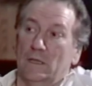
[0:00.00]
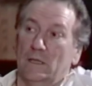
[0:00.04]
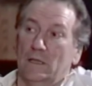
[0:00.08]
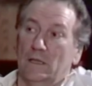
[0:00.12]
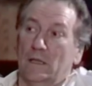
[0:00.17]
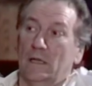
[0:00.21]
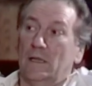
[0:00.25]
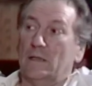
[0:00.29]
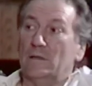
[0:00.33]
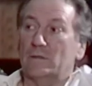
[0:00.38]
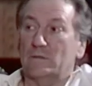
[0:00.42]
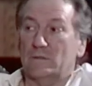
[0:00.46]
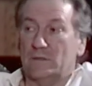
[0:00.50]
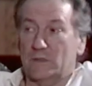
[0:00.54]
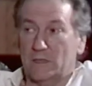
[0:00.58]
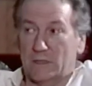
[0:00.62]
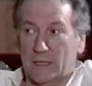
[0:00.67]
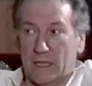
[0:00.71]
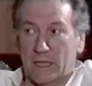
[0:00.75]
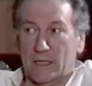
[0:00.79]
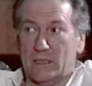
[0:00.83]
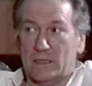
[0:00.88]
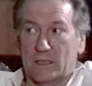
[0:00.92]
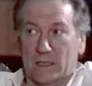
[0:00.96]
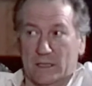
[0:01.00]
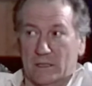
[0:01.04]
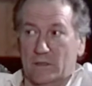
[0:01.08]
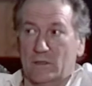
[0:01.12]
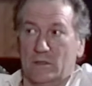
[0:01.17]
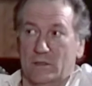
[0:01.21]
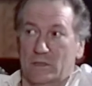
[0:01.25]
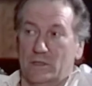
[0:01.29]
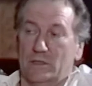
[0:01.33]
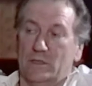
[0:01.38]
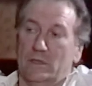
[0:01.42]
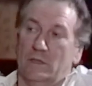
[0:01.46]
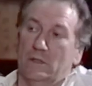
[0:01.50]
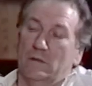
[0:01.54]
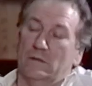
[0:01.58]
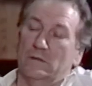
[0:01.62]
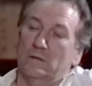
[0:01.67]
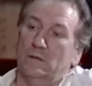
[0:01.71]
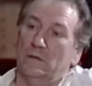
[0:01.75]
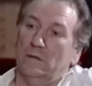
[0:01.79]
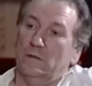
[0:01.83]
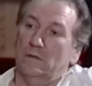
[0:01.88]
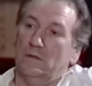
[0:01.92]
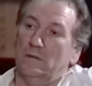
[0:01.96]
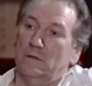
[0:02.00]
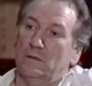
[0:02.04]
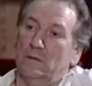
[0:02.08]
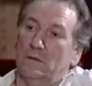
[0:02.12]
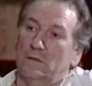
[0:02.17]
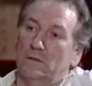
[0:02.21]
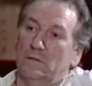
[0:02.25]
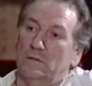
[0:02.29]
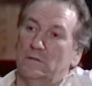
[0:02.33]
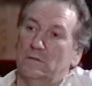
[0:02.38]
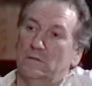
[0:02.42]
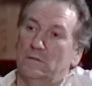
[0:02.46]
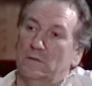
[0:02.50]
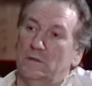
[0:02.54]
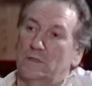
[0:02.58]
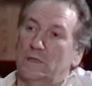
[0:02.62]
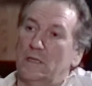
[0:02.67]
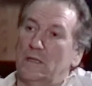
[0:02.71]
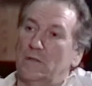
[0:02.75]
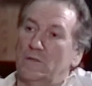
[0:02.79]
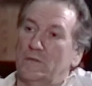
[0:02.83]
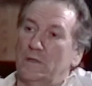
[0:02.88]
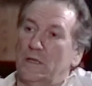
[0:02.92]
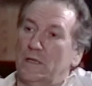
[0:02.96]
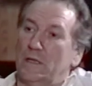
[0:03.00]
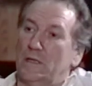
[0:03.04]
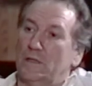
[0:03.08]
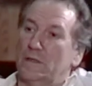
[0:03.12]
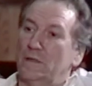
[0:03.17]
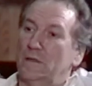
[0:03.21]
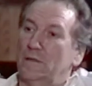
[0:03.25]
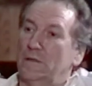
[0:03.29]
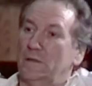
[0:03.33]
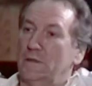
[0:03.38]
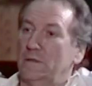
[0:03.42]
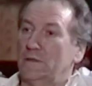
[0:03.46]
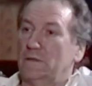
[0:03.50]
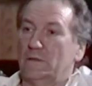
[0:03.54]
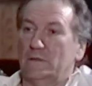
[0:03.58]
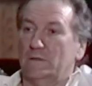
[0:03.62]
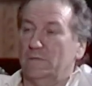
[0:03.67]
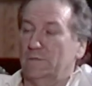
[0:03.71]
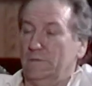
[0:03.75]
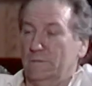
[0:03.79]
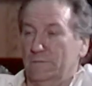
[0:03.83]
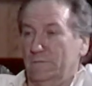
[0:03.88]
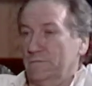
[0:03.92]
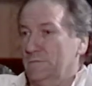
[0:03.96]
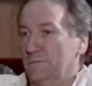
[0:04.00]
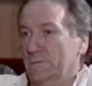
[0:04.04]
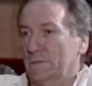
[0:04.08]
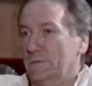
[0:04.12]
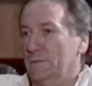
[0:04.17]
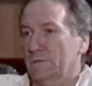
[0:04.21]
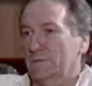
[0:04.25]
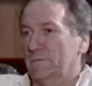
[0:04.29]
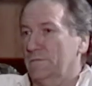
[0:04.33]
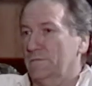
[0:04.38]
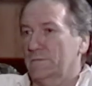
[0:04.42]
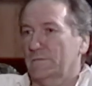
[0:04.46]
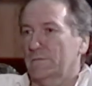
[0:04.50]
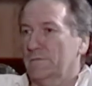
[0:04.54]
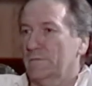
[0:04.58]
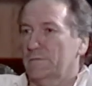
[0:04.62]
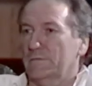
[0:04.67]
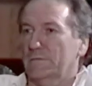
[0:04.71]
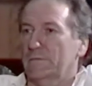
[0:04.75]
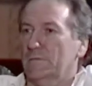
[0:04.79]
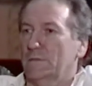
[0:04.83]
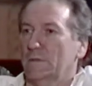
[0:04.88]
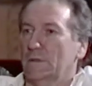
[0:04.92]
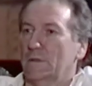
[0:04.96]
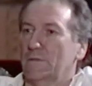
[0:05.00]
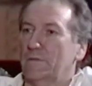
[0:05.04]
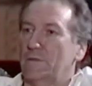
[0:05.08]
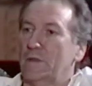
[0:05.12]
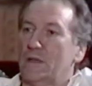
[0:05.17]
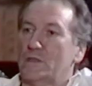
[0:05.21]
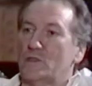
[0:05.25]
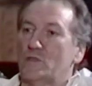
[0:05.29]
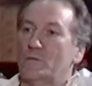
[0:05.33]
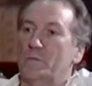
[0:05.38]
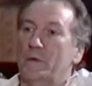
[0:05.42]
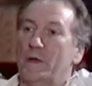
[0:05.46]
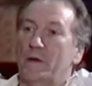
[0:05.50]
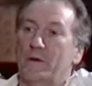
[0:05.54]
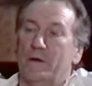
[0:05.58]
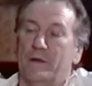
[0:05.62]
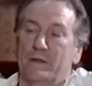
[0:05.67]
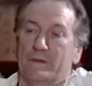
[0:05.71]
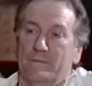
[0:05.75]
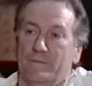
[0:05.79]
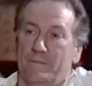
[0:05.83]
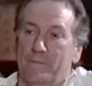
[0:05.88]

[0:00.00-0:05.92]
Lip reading: And today's technology on the soundtracks is far superior.